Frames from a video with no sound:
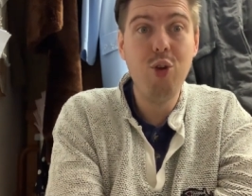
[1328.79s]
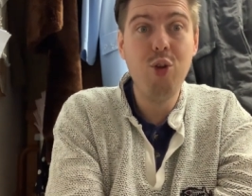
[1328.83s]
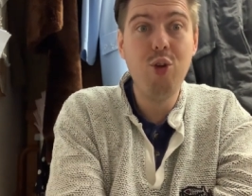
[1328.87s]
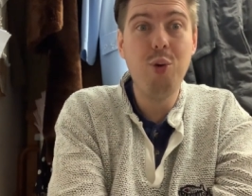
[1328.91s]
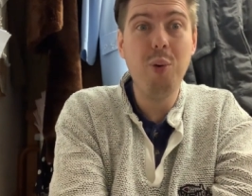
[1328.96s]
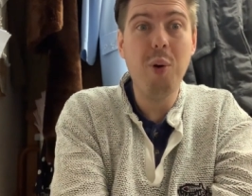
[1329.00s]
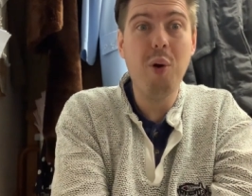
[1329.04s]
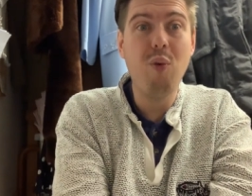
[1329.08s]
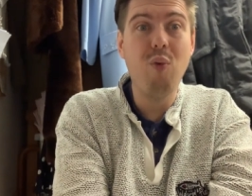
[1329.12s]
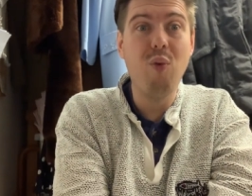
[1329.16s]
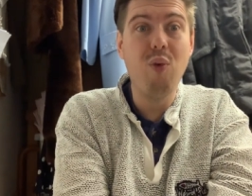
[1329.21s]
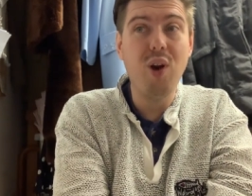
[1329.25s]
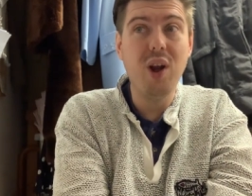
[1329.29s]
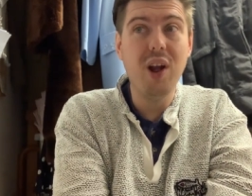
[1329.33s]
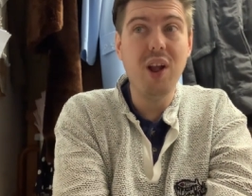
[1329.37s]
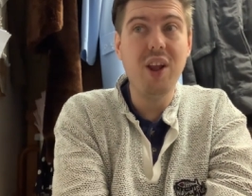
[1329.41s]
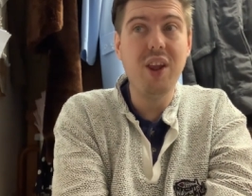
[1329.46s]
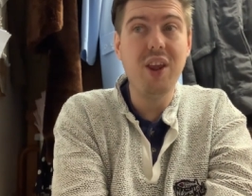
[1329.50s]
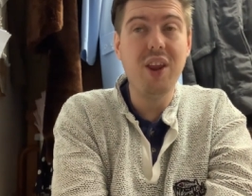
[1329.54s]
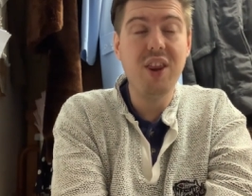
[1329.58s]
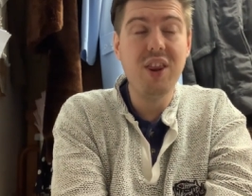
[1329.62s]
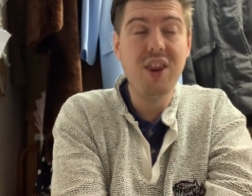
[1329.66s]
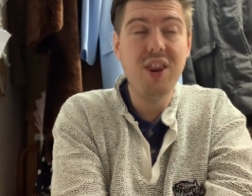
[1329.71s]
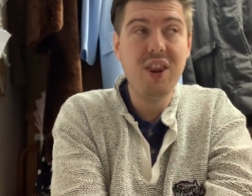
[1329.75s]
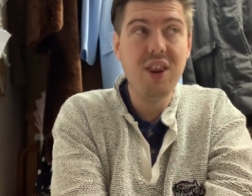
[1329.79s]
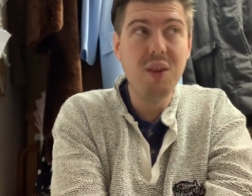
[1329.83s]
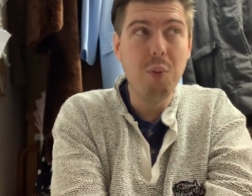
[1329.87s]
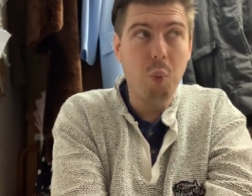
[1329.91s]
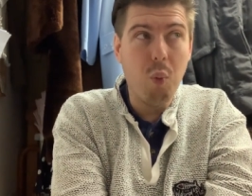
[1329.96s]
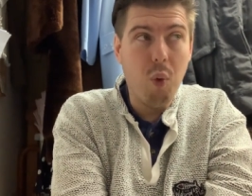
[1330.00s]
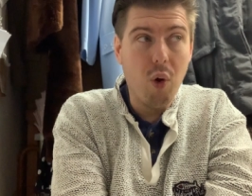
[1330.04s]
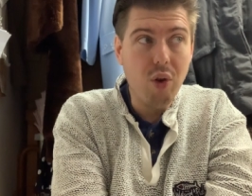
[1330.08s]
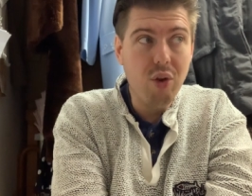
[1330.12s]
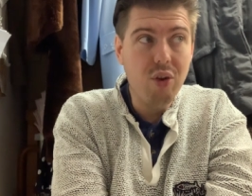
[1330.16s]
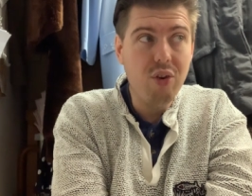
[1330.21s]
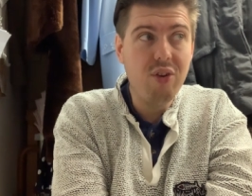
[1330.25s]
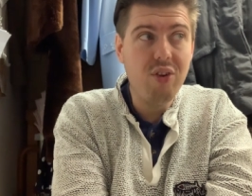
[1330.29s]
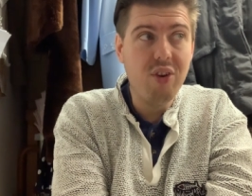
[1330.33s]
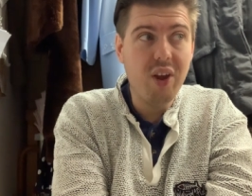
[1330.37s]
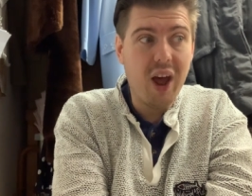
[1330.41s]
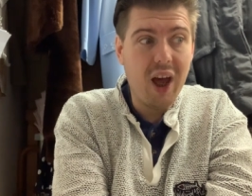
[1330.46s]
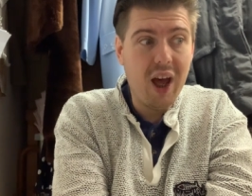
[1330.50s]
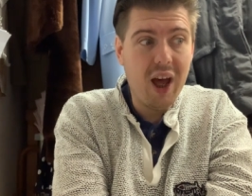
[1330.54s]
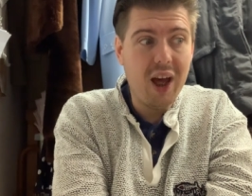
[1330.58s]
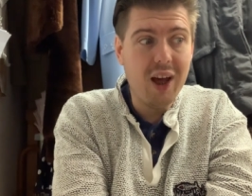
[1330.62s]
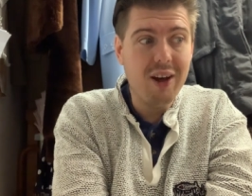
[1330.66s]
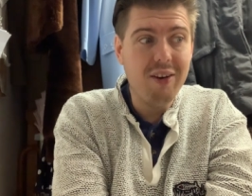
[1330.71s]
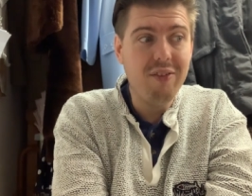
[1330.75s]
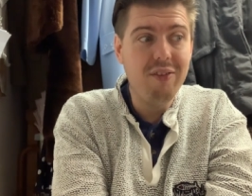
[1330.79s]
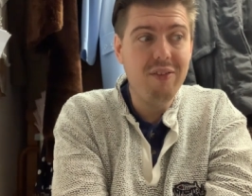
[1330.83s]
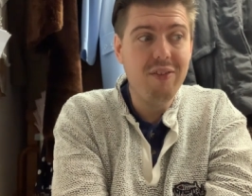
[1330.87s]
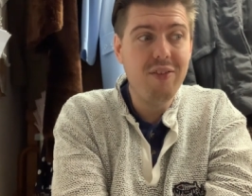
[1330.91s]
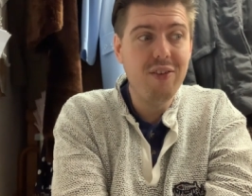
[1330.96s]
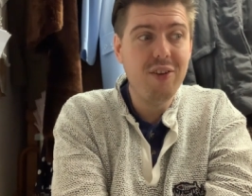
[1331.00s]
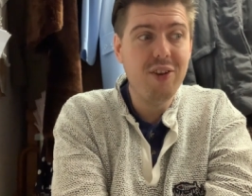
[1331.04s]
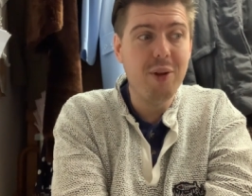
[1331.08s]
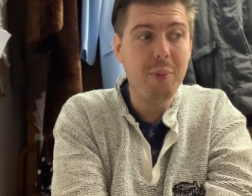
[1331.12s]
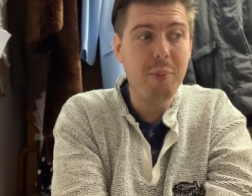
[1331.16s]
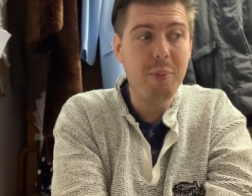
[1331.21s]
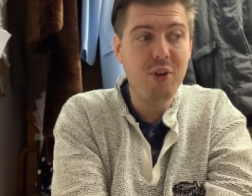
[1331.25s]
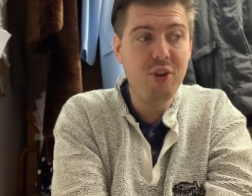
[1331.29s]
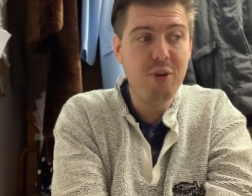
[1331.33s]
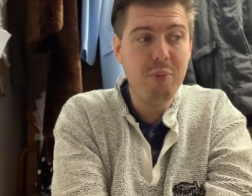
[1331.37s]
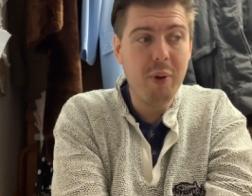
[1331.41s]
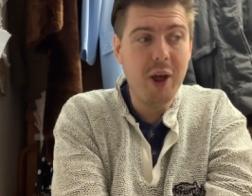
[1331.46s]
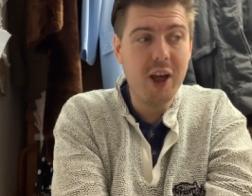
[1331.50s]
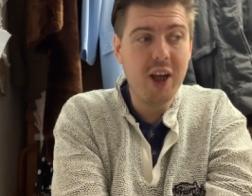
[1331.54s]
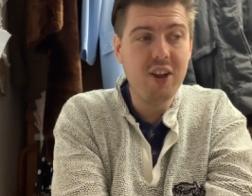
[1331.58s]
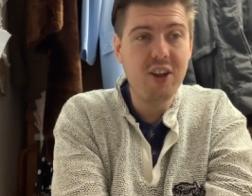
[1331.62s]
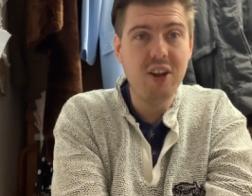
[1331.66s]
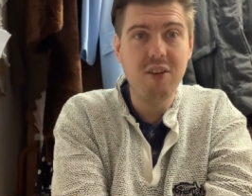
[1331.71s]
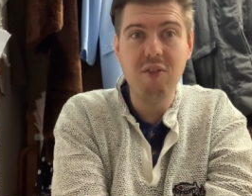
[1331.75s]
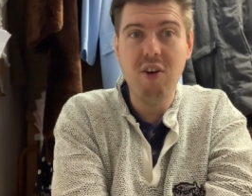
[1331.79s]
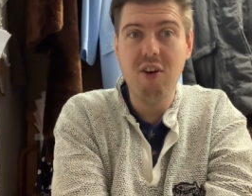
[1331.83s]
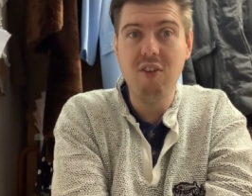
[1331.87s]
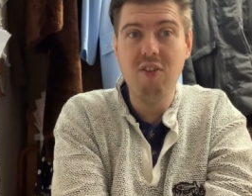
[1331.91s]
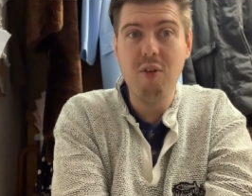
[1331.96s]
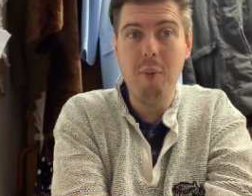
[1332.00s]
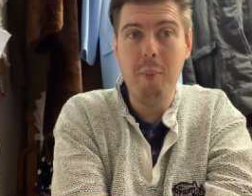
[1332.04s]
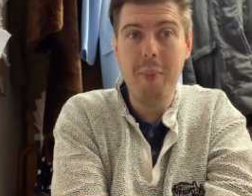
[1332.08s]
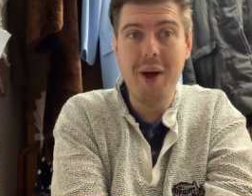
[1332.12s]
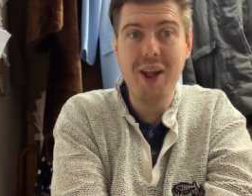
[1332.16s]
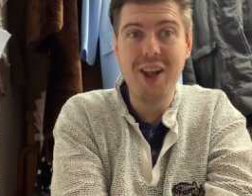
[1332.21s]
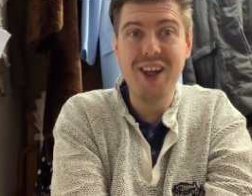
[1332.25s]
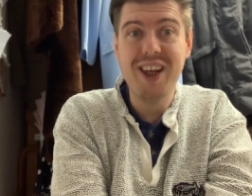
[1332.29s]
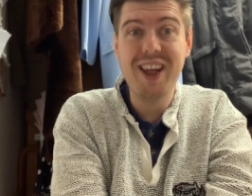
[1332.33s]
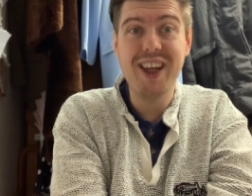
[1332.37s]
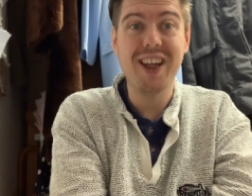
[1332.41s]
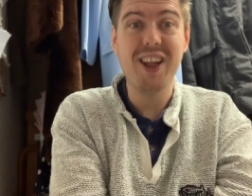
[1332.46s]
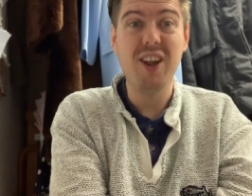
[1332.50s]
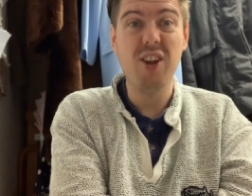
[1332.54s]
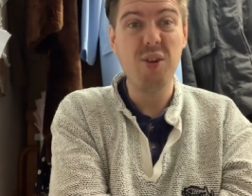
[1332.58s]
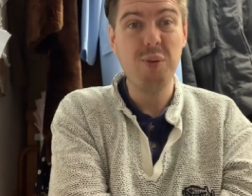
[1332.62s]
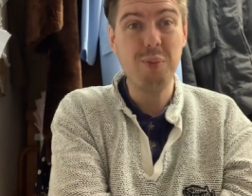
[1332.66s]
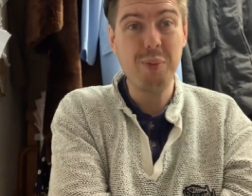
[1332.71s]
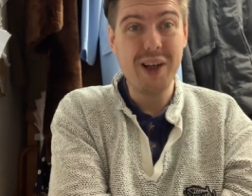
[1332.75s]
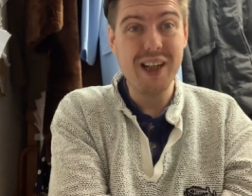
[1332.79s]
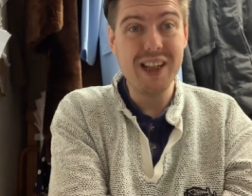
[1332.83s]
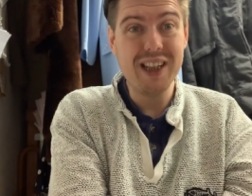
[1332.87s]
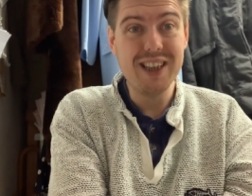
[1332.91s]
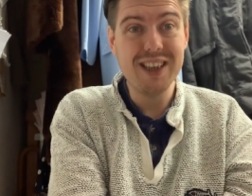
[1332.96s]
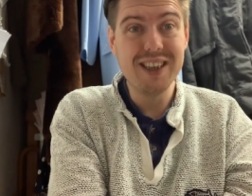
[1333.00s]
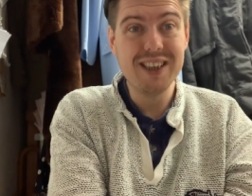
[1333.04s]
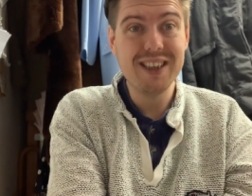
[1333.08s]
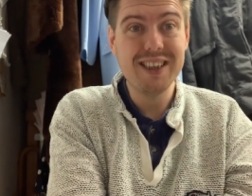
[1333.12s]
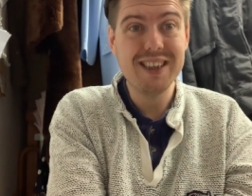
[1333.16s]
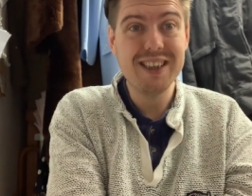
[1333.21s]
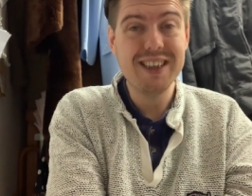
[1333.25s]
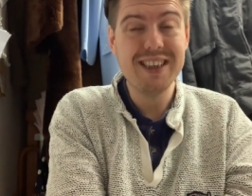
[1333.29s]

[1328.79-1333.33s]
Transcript: Do I really want to have the perspective of a mannequin as well?